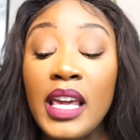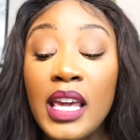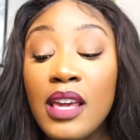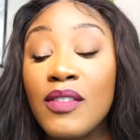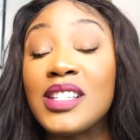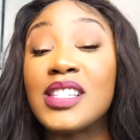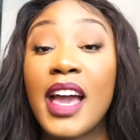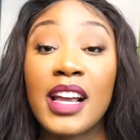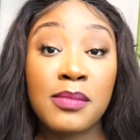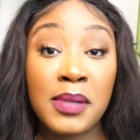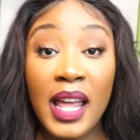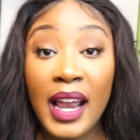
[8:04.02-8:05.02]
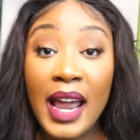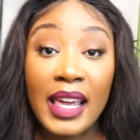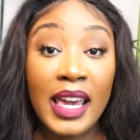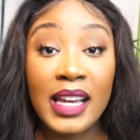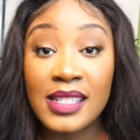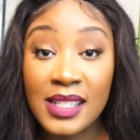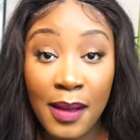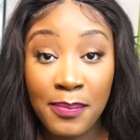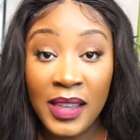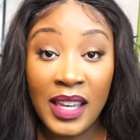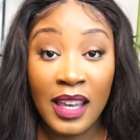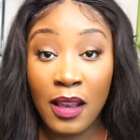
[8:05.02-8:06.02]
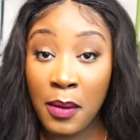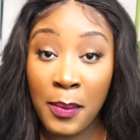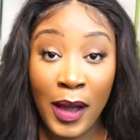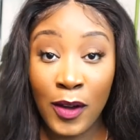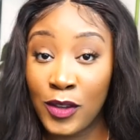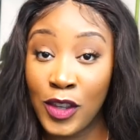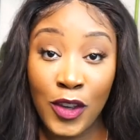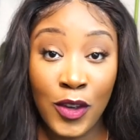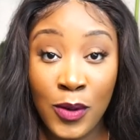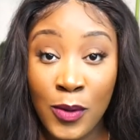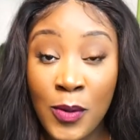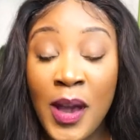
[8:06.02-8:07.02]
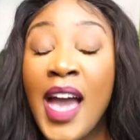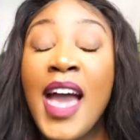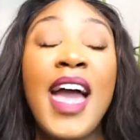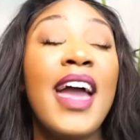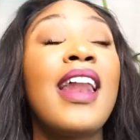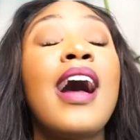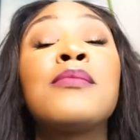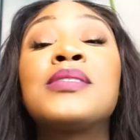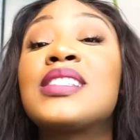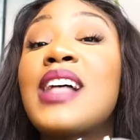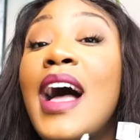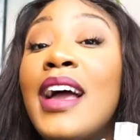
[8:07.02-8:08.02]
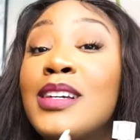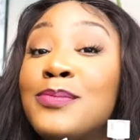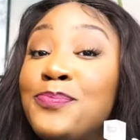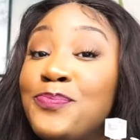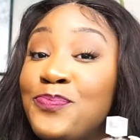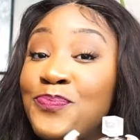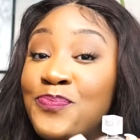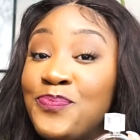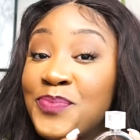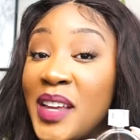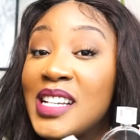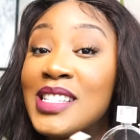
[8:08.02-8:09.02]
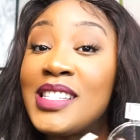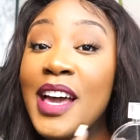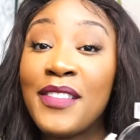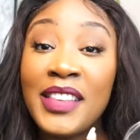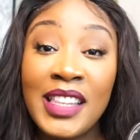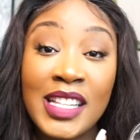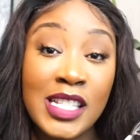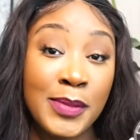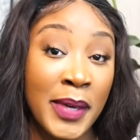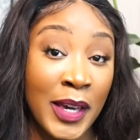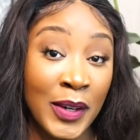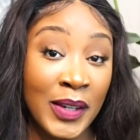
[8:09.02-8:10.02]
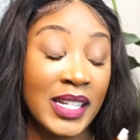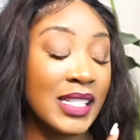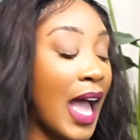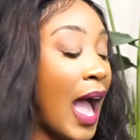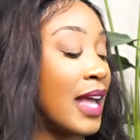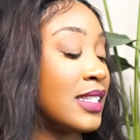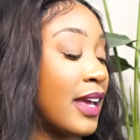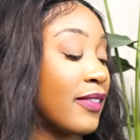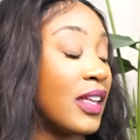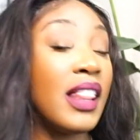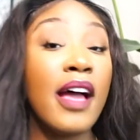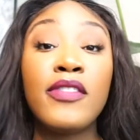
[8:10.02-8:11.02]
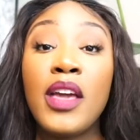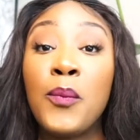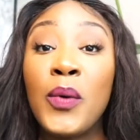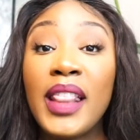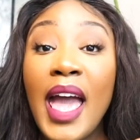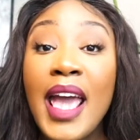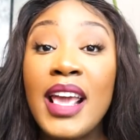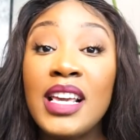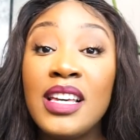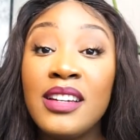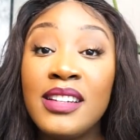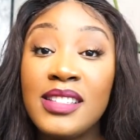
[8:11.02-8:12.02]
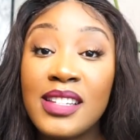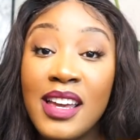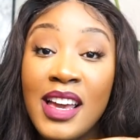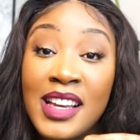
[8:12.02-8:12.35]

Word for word: he even texted me like, I can't stop thinking about you. And I'm just like, mm, was definitely the smell because I definitely left him with a good